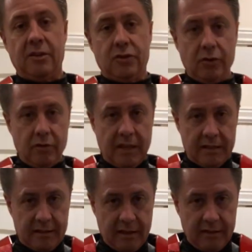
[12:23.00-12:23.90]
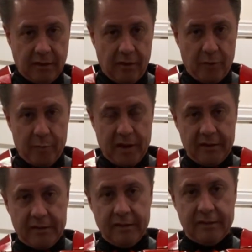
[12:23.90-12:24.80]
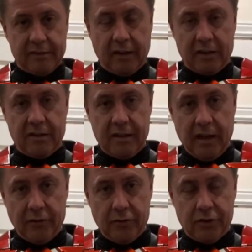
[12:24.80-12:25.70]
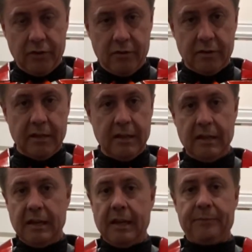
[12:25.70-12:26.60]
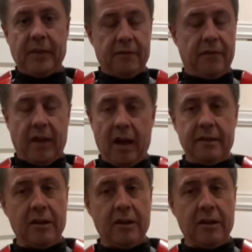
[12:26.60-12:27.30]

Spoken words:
to get these other pieces stuck to the undersuit. If you've got any